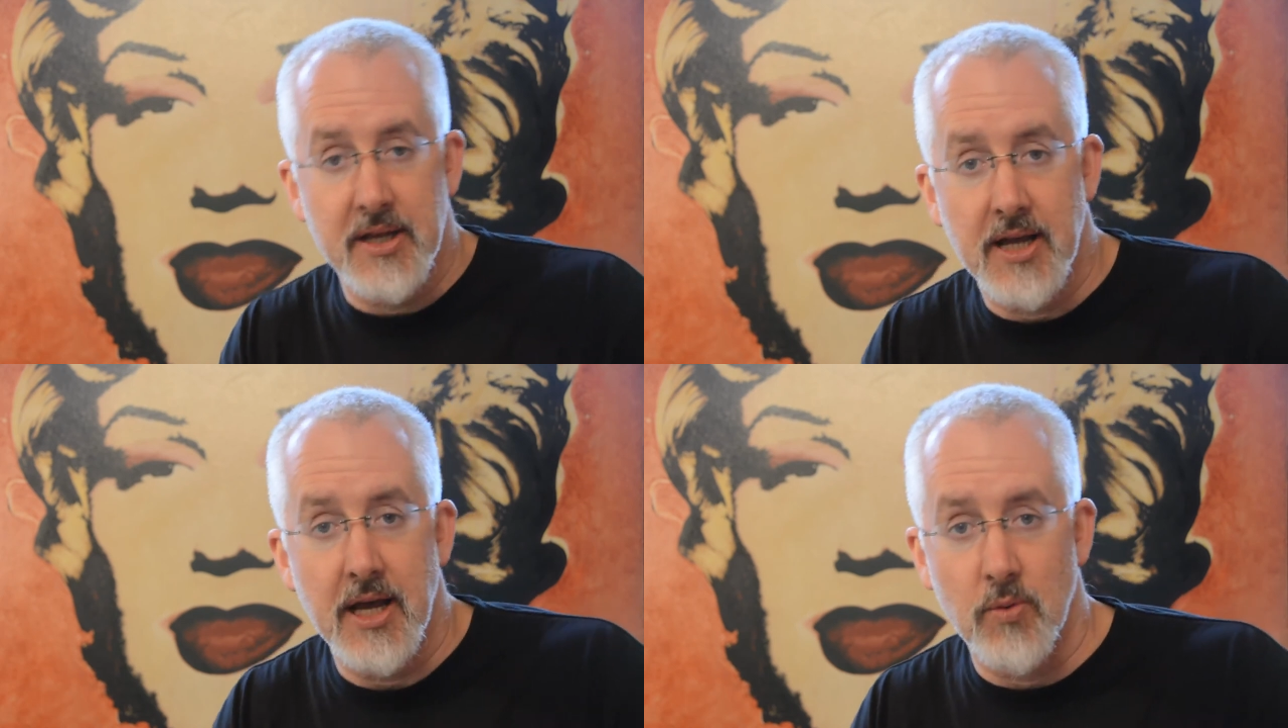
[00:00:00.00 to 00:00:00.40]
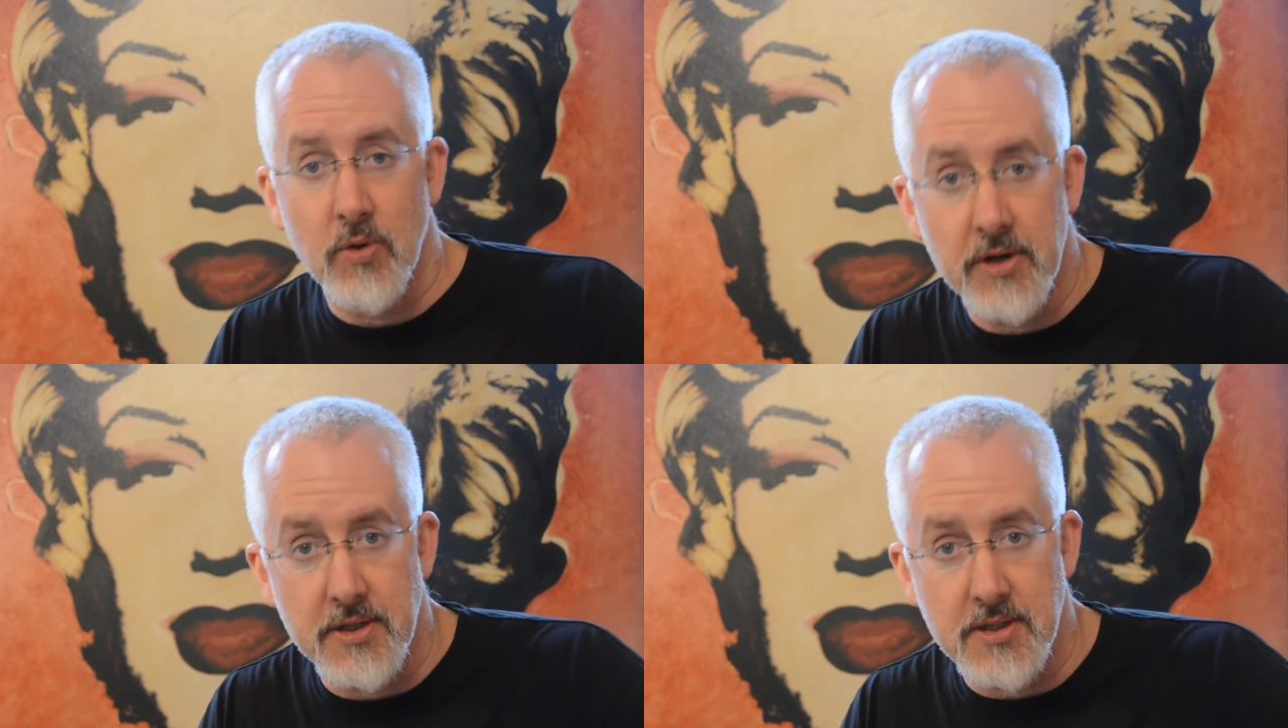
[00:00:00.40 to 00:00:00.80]
I'm getting
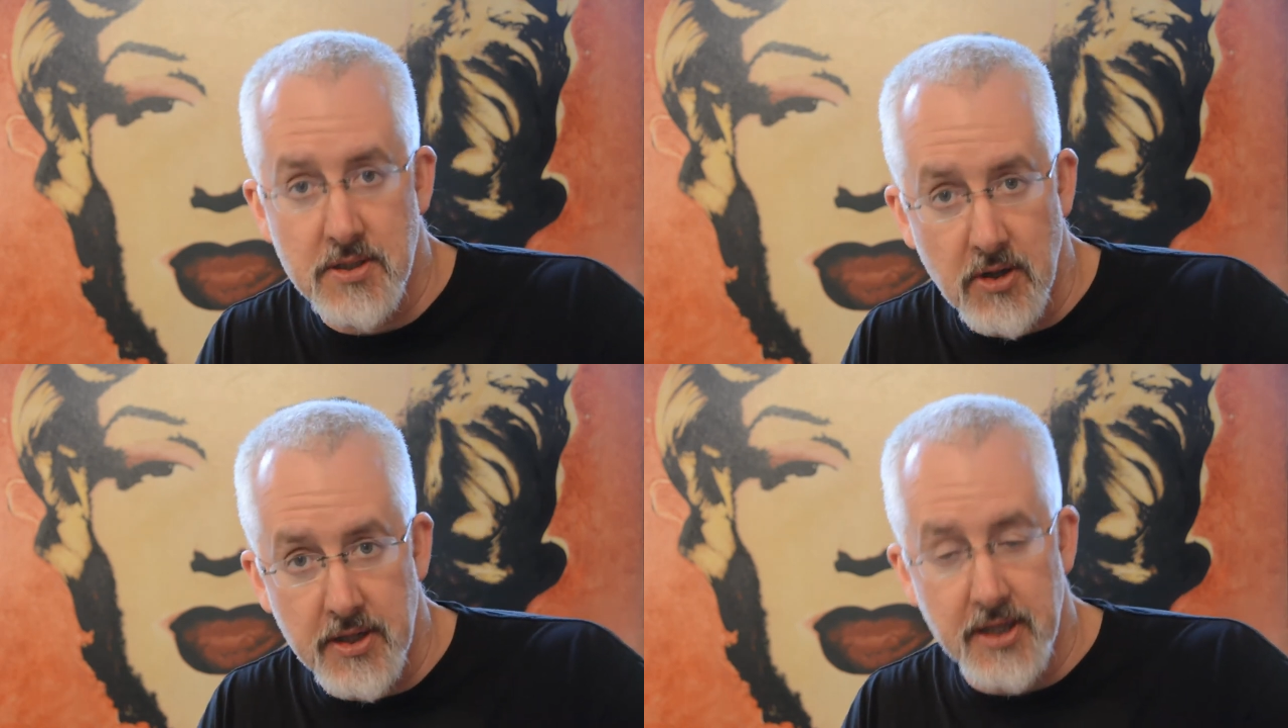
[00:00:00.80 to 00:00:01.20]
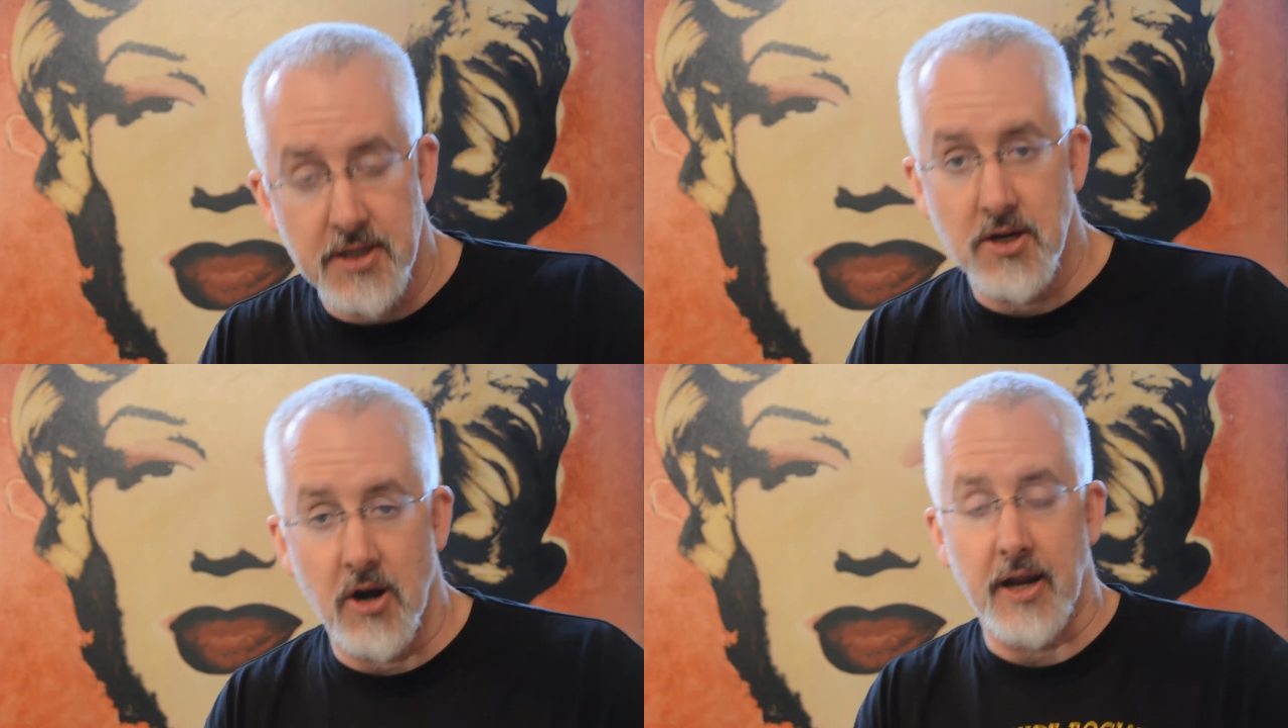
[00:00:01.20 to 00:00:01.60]
kind of worried because it's
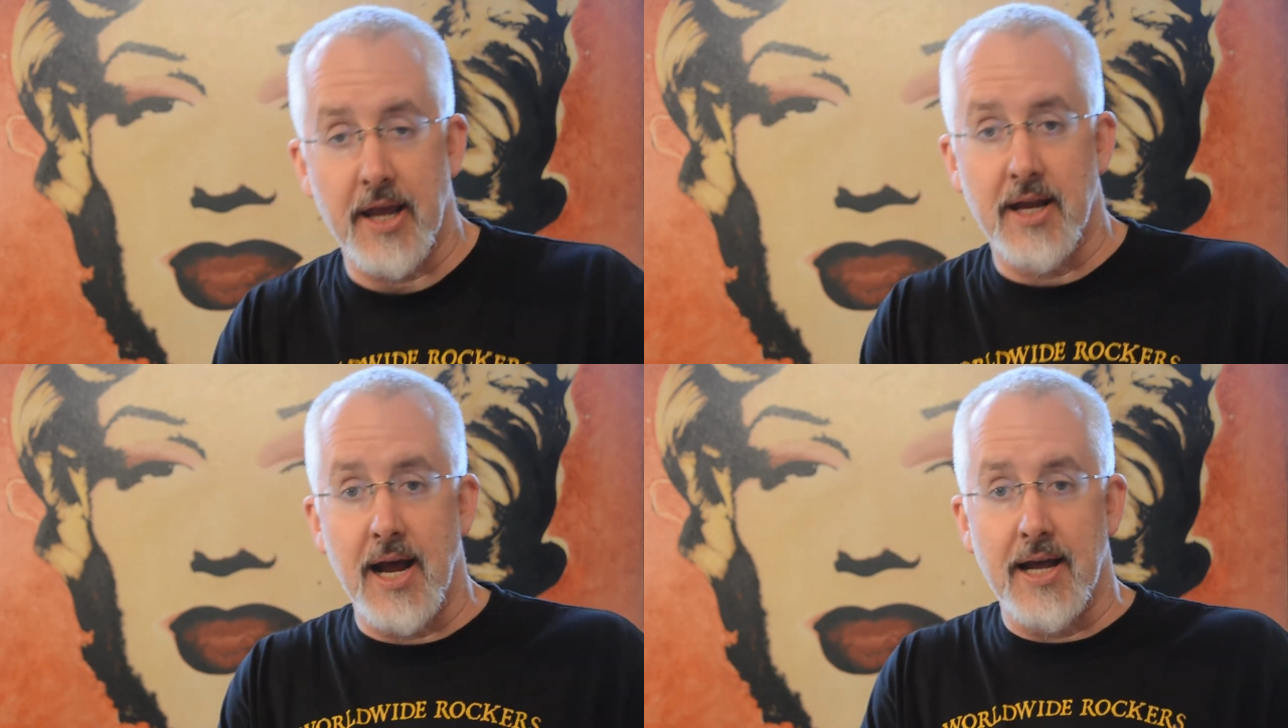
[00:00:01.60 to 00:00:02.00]
starting to get dark.